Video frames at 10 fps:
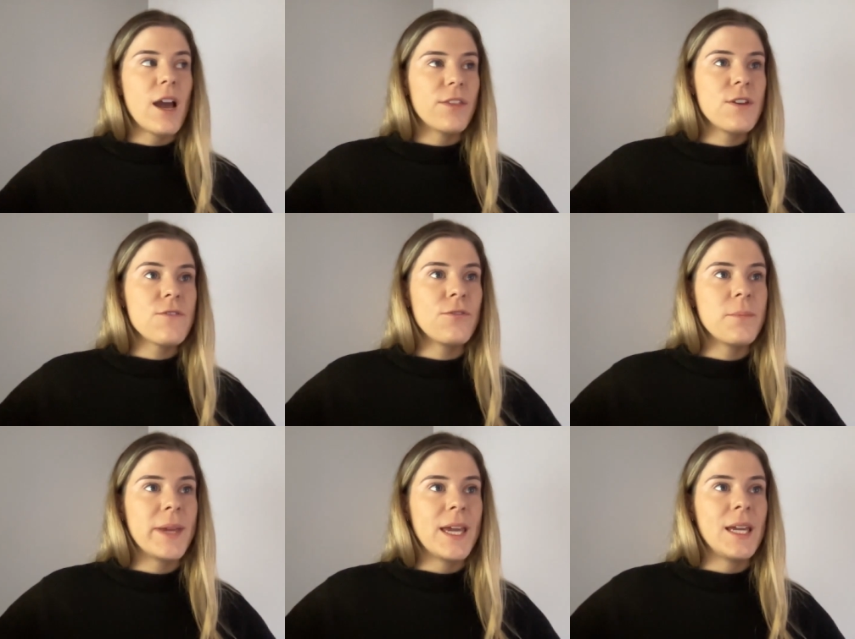I think for
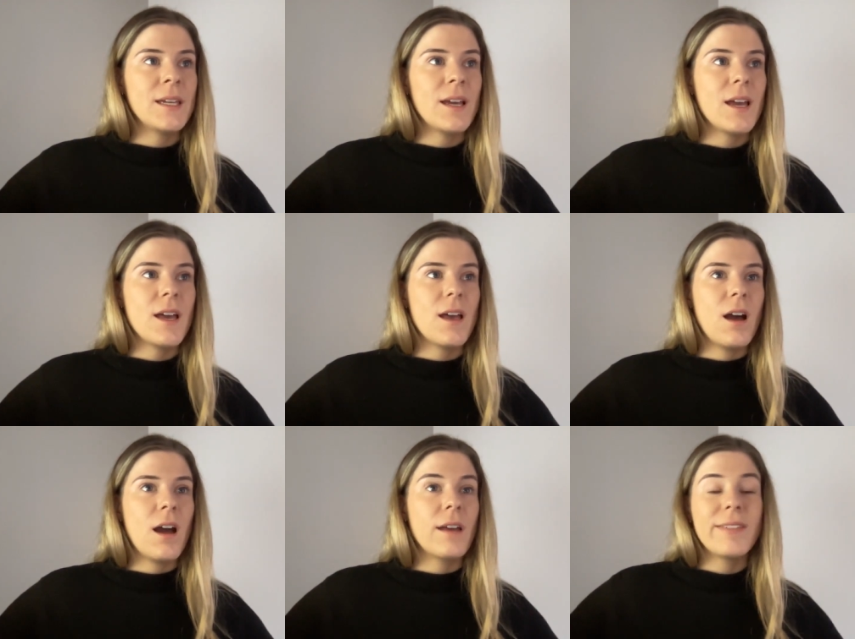me,
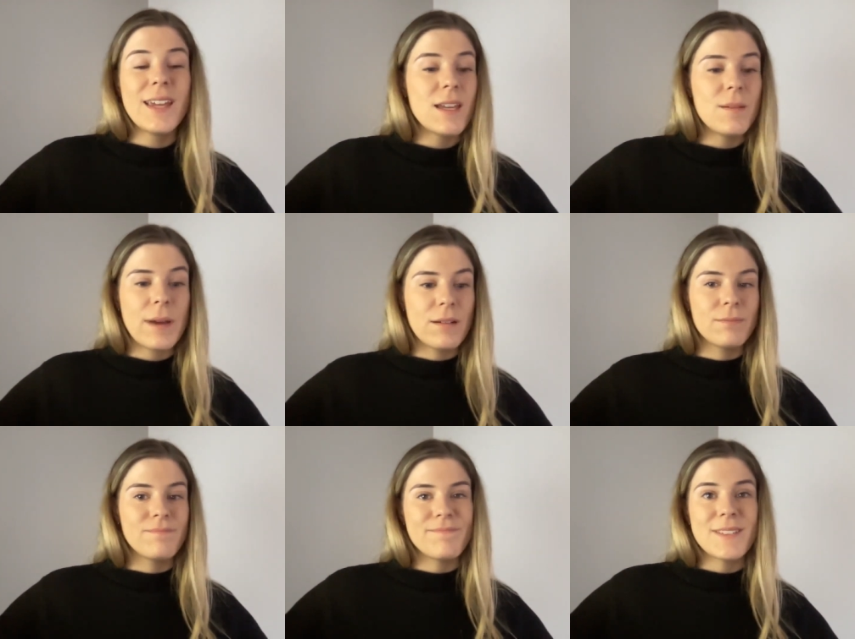
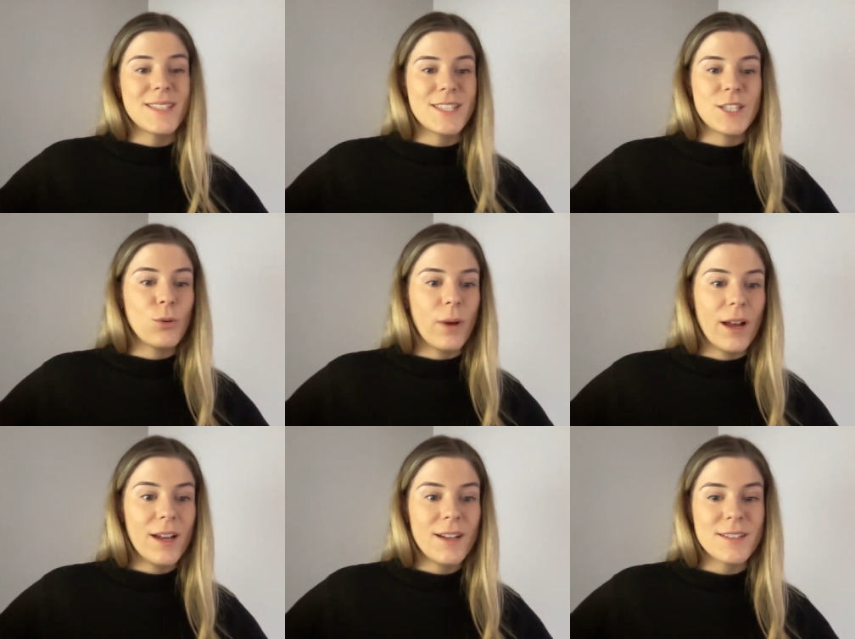email still
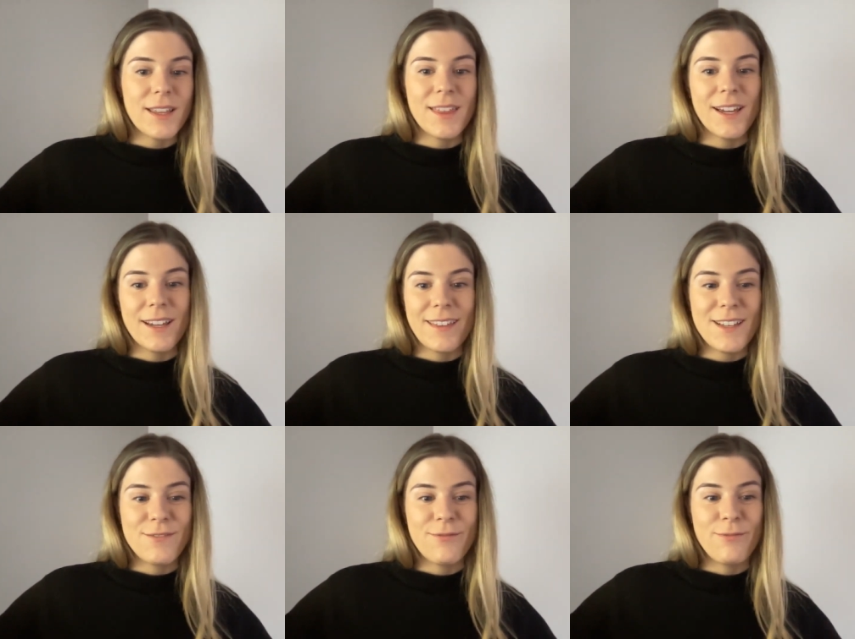works. I think
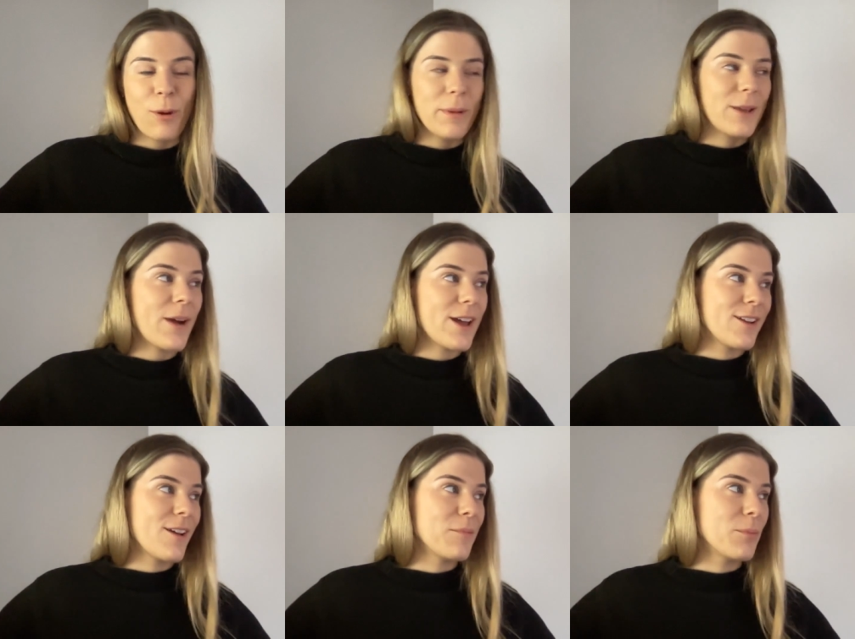that's probably quite
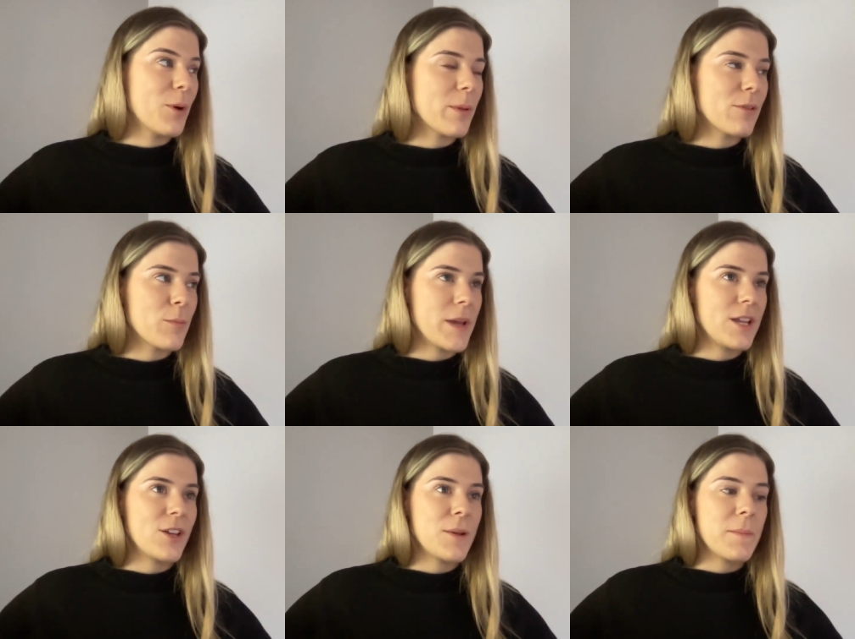an unpopular
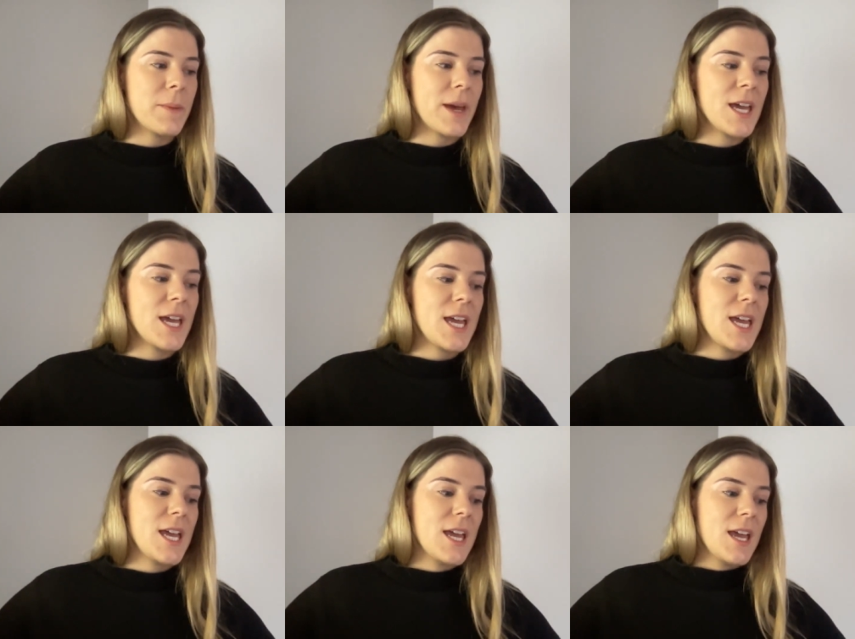opinion, but
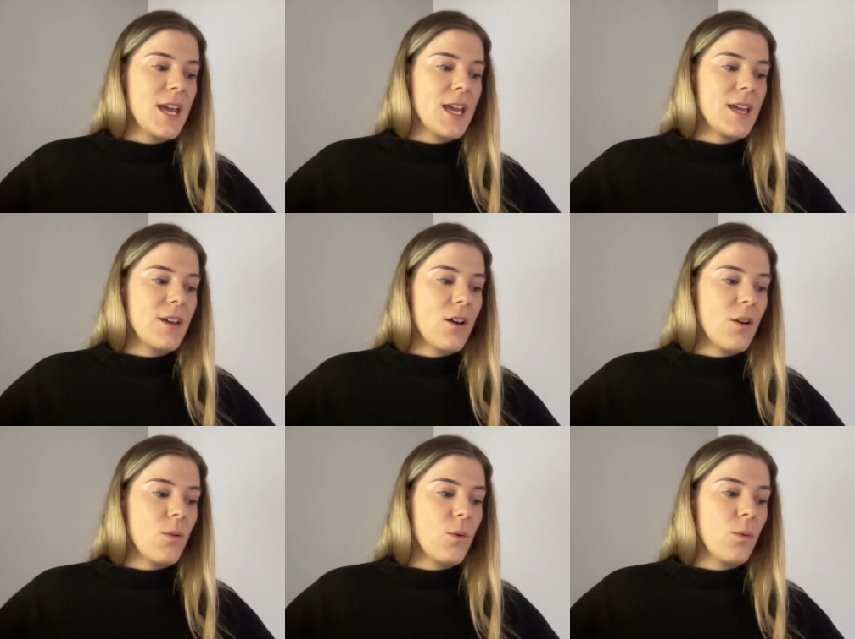
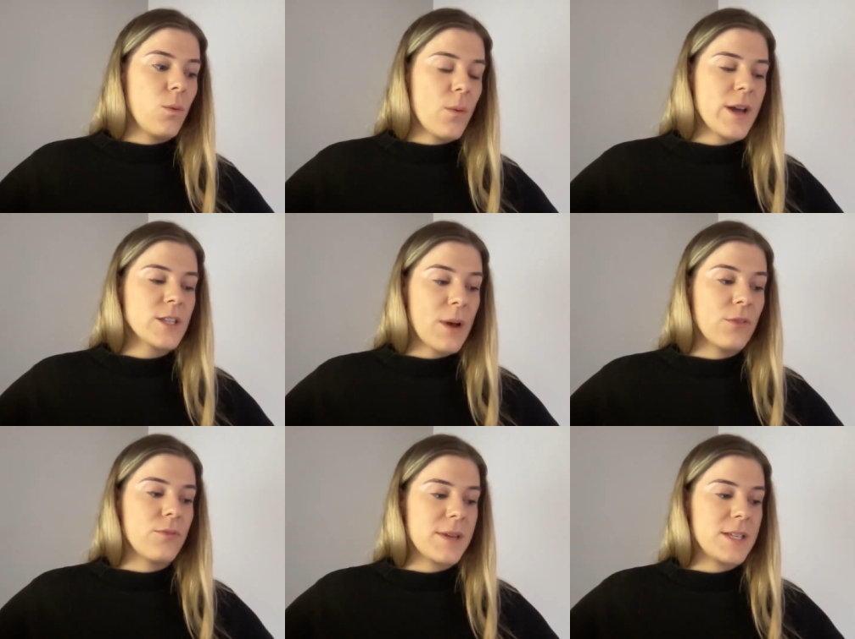what works well
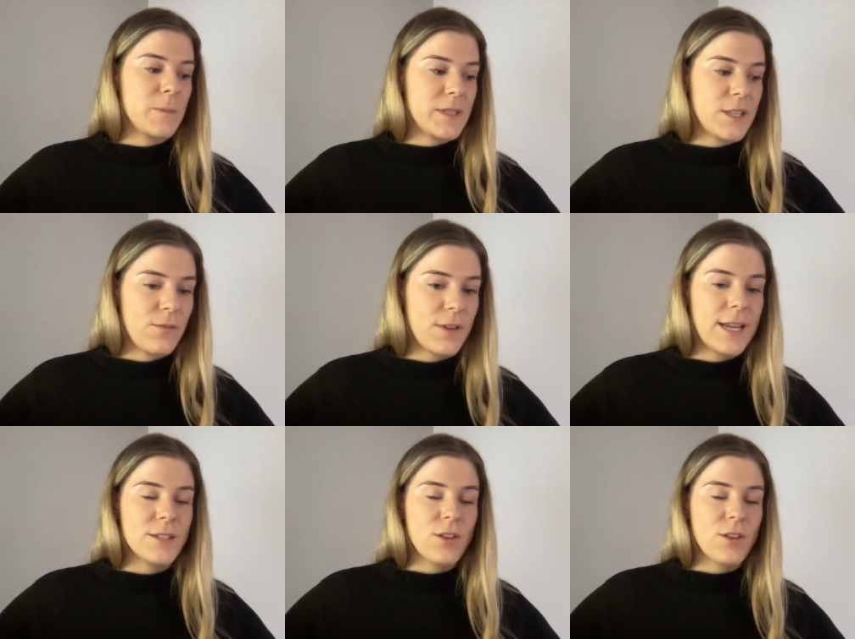for me specifically is